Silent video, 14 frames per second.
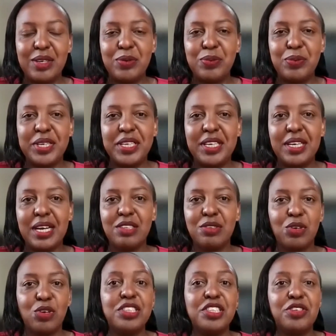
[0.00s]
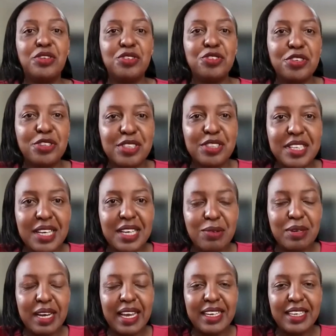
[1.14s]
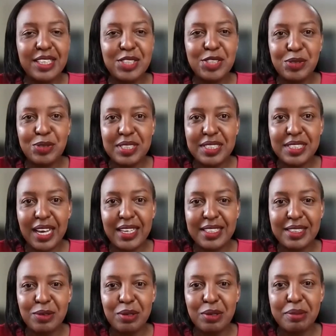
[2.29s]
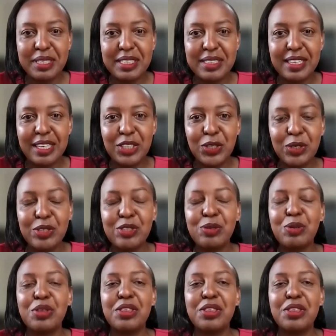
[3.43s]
I think we, as we continue introducing, I would like us to start the webinar session.